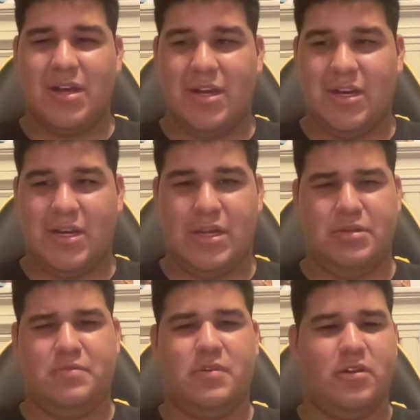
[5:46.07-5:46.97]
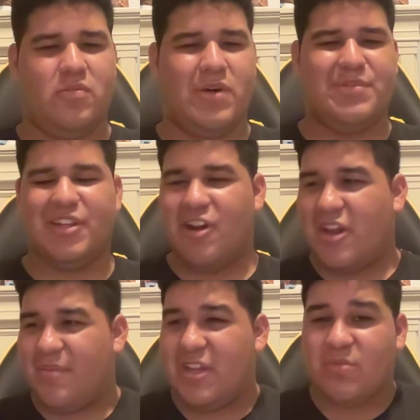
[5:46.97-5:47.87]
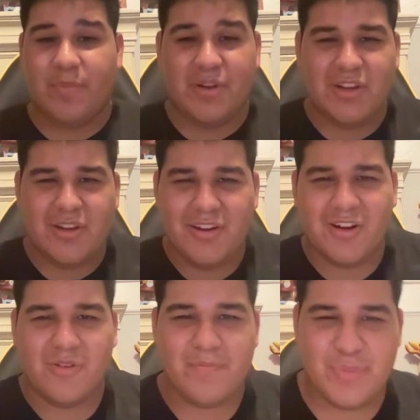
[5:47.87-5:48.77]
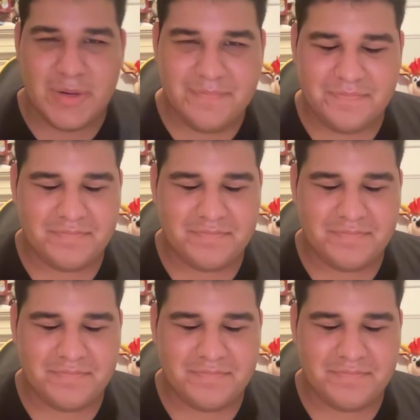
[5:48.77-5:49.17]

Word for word: Uh, I, I don't know I'm saying her name in this one, but you know, but